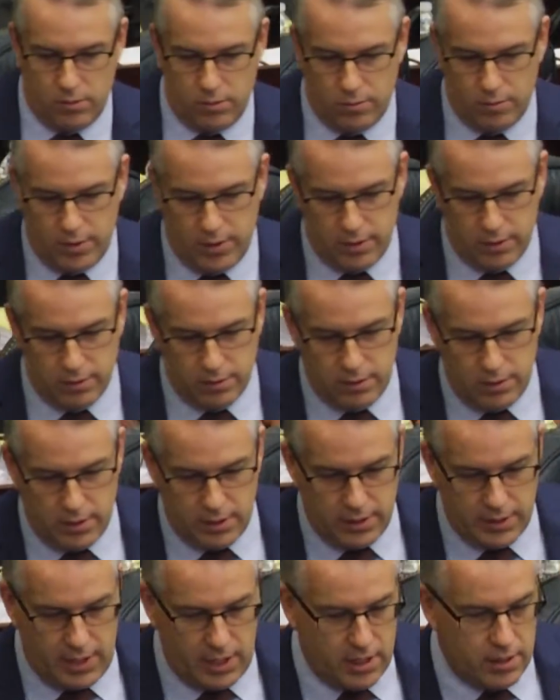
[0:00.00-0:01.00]
Well,
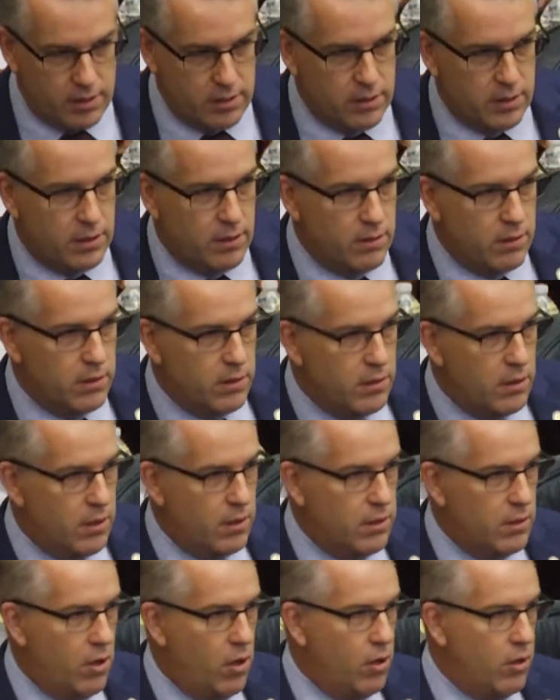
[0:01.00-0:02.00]
again,
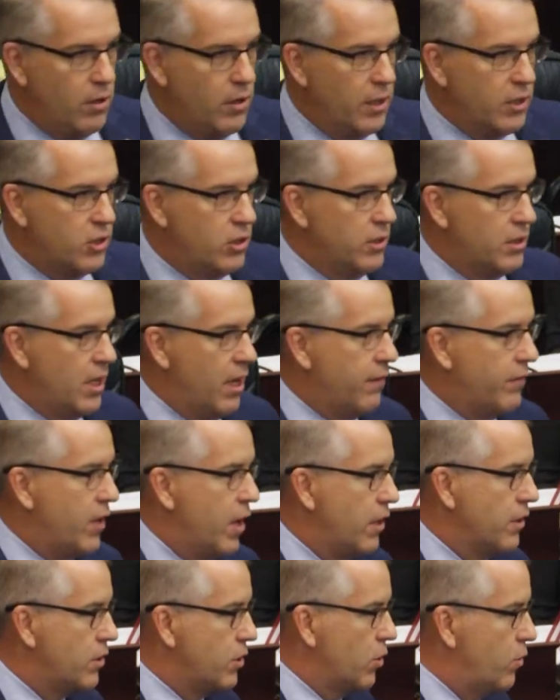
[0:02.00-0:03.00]
all elections have
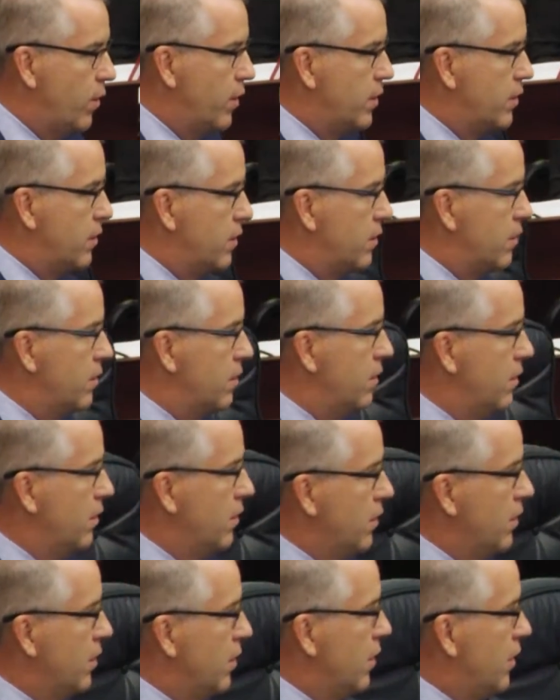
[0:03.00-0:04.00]
consequences.
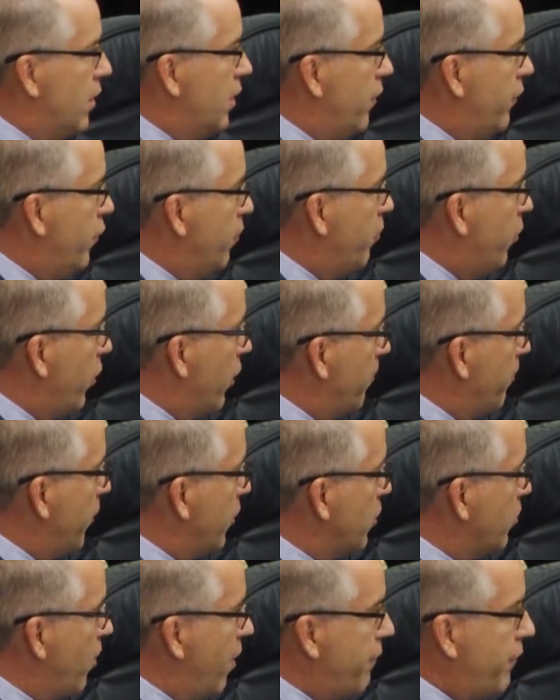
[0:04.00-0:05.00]
And if you put up
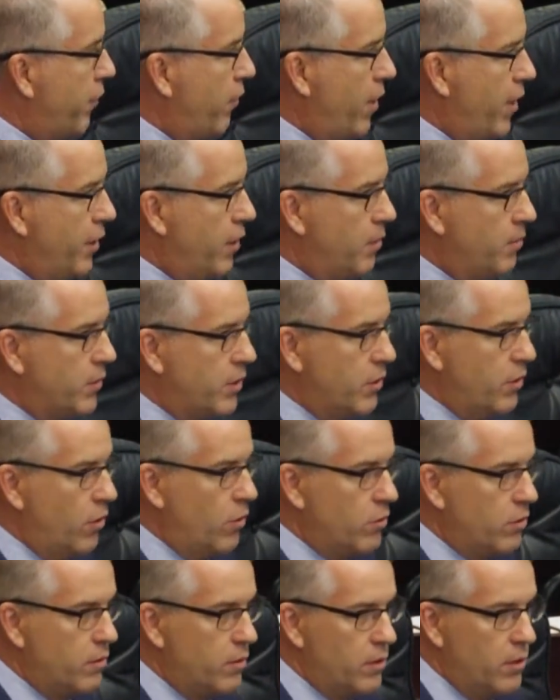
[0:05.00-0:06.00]
those referendums and
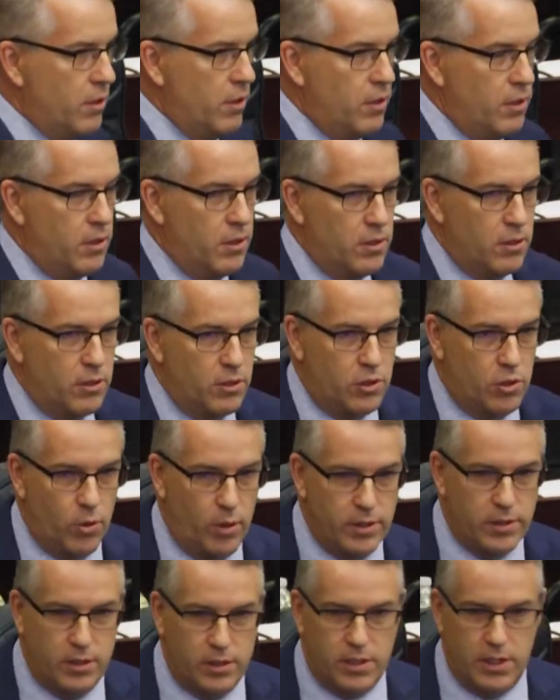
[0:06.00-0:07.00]
those
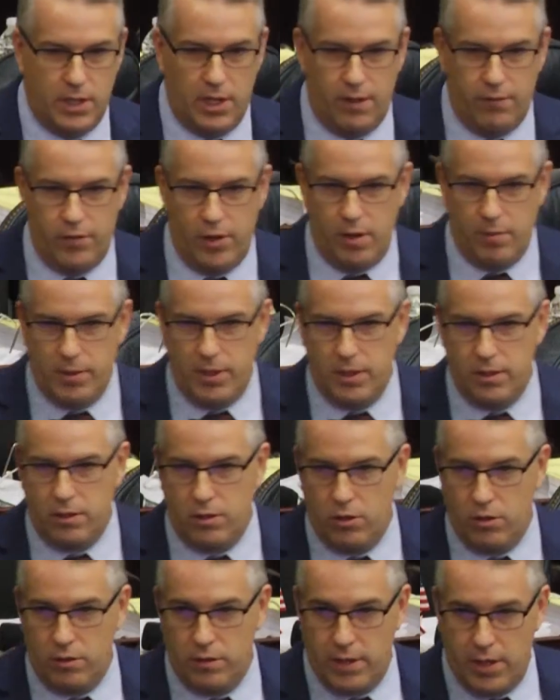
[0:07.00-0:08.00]
choices to give them
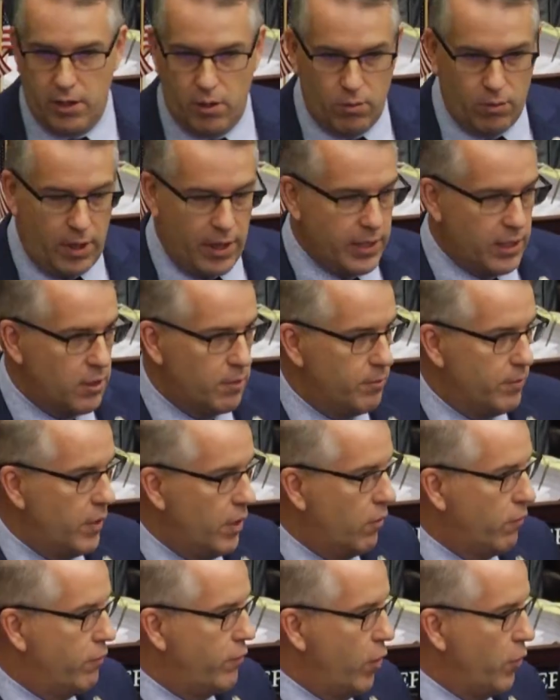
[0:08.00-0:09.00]
and they don't like them,
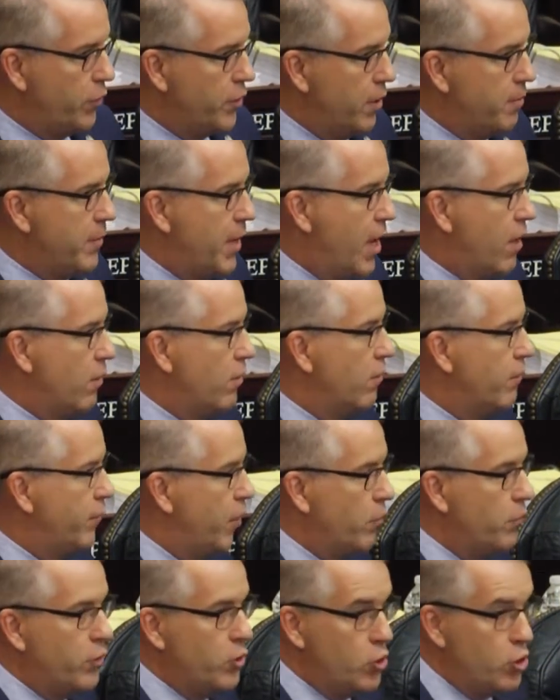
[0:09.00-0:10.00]
they'll vote them down, they'll
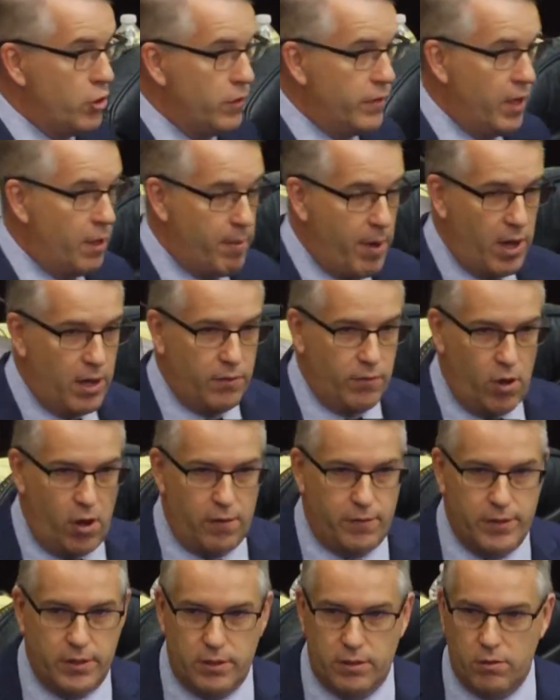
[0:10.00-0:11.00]
vote them out of
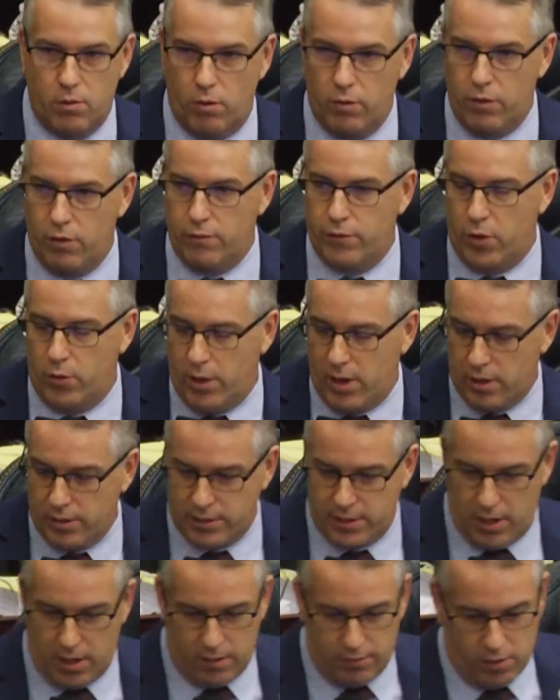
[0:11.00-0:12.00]
office, or they'll vote
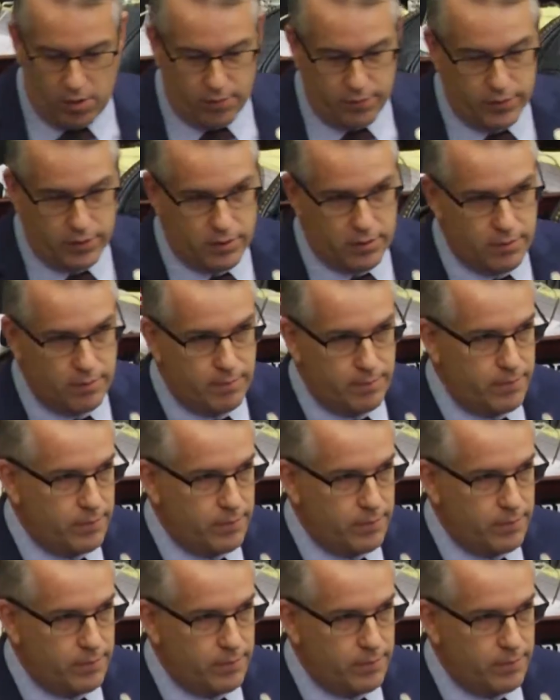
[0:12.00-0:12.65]
us out of office.